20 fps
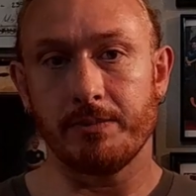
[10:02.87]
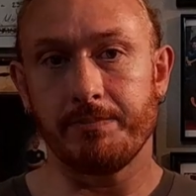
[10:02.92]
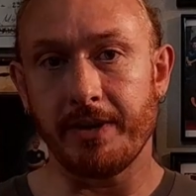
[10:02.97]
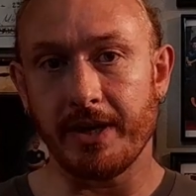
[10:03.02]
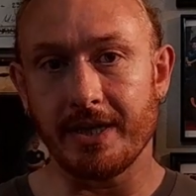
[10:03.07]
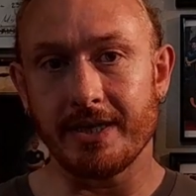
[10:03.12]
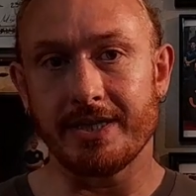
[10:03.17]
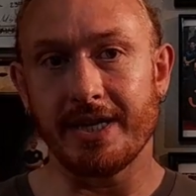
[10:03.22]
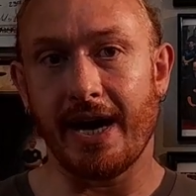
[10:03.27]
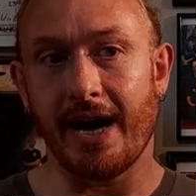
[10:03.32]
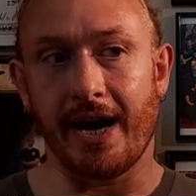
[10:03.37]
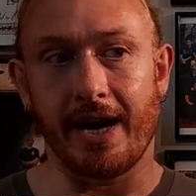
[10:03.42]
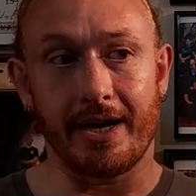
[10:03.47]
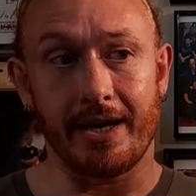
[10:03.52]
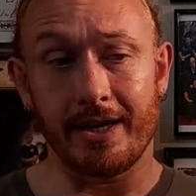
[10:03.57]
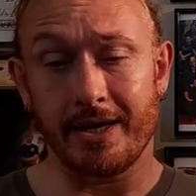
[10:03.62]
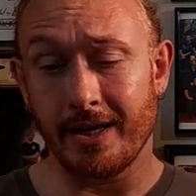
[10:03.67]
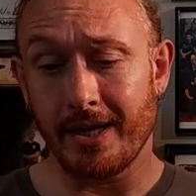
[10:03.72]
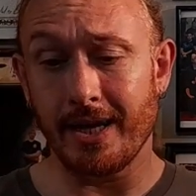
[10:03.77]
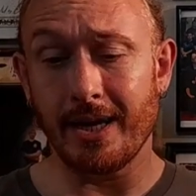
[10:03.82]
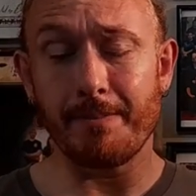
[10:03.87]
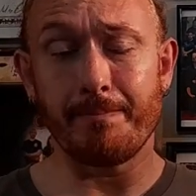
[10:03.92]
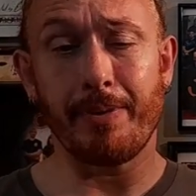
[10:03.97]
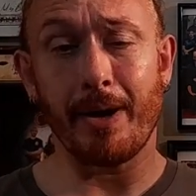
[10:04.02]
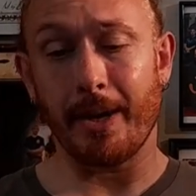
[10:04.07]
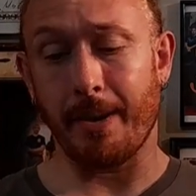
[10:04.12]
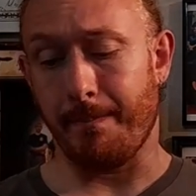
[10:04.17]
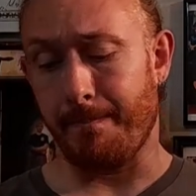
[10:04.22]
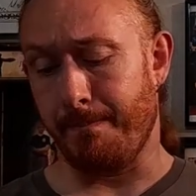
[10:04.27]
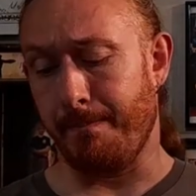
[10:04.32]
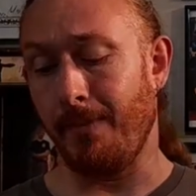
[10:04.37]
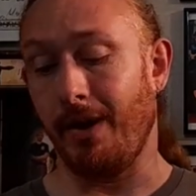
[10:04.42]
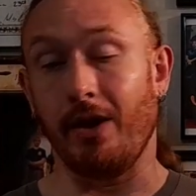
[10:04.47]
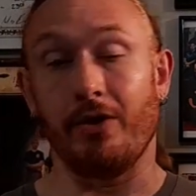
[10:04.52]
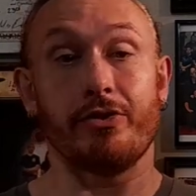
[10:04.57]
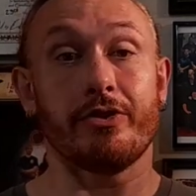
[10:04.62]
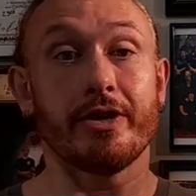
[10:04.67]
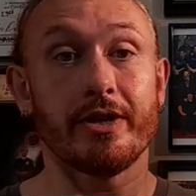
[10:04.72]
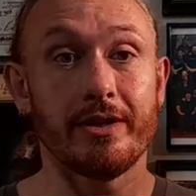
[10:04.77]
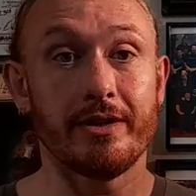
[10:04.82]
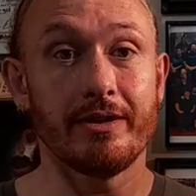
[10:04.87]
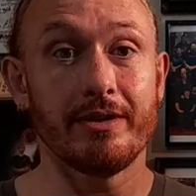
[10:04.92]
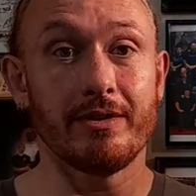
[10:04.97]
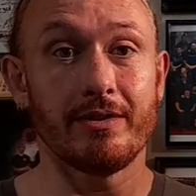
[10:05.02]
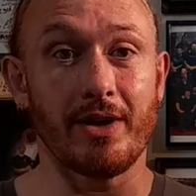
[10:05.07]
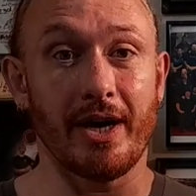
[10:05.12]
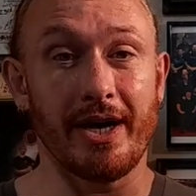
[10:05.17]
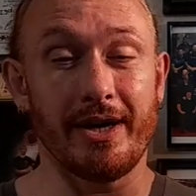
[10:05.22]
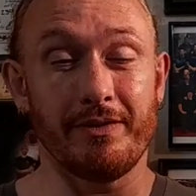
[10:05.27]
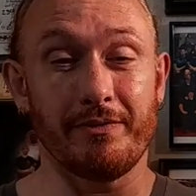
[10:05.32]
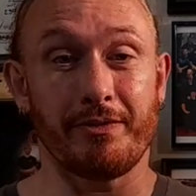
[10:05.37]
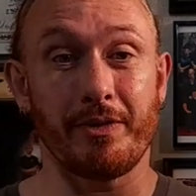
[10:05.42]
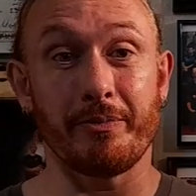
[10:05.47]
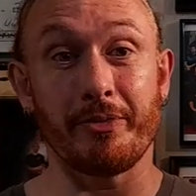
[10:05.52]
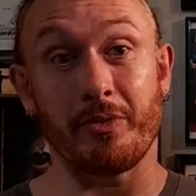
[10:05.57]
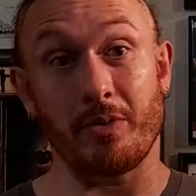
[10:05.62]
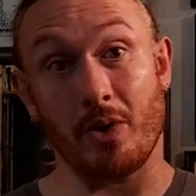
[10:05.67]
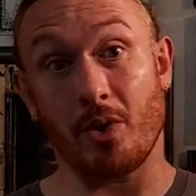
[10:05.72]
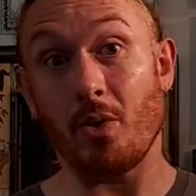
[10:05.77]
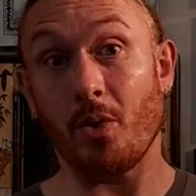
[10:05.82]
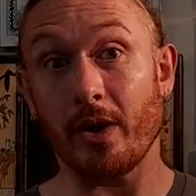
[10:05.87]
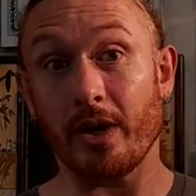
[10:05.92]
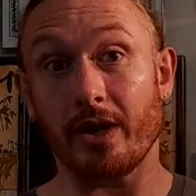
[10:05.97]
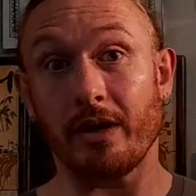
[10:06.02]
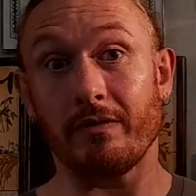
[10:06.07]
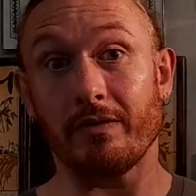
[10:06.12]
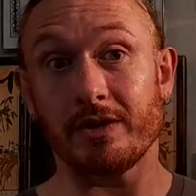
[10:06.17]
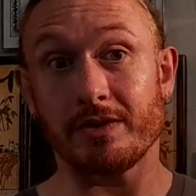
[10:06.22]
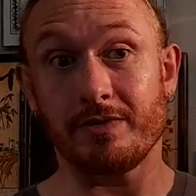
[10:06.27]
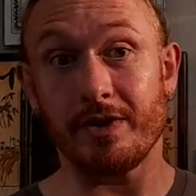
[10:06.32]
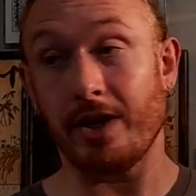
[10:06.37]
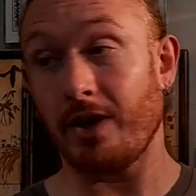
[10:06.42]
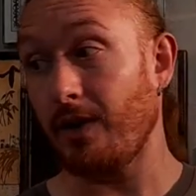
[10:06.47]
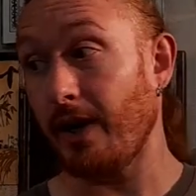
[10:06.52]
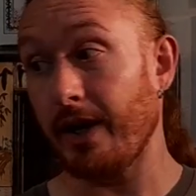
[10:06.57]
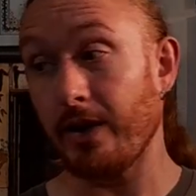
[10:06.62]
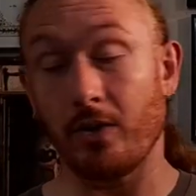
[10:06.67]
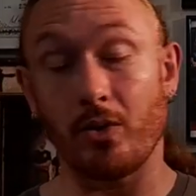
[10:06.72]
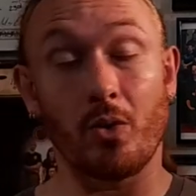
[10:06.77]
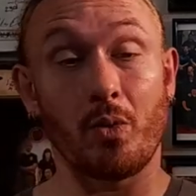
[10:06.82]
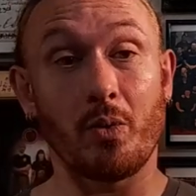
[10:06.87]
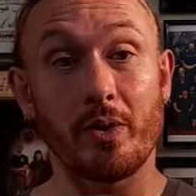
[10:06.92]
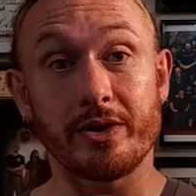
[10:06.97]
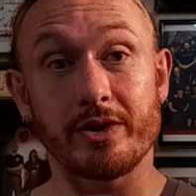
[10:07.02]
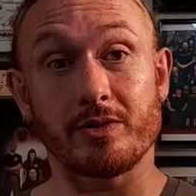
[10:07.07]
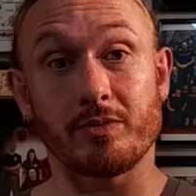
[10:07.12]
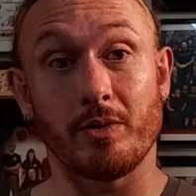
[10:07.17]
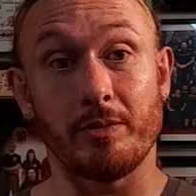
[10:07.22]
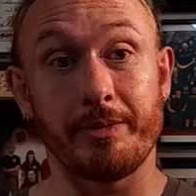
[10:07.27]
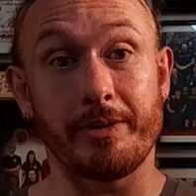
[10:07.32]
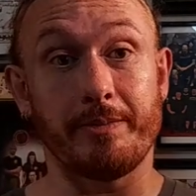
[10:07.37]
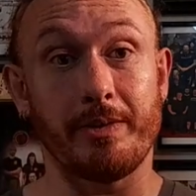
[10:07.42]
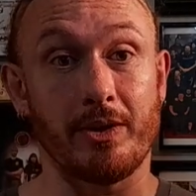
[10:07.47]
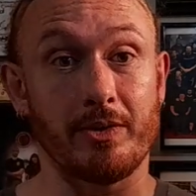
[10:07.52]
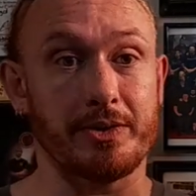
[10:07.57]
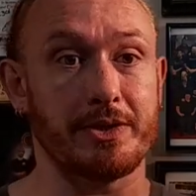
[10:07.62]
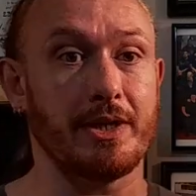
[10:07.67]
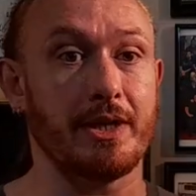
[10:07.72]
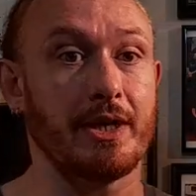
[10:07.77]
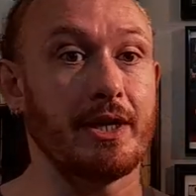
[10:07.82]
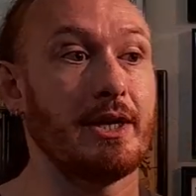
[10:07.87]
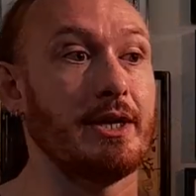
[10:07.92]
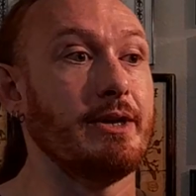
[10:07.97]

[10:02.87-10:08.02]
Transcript: to be a dad in about a month, right, from the recording of this video. I don't know when this will be posted.